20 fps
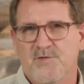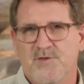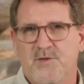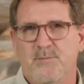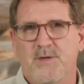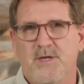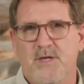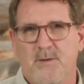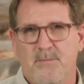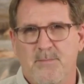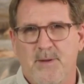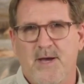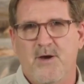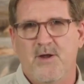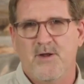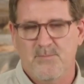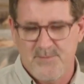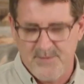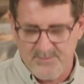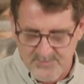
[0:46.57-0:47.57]
to be
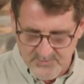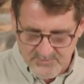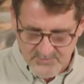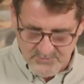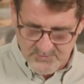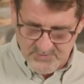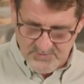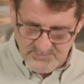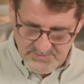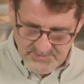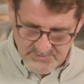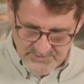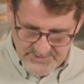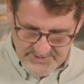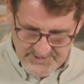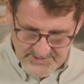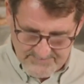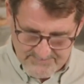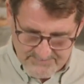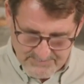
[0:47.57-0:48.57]
about, a biblical
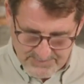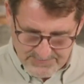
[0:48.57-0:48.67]
community.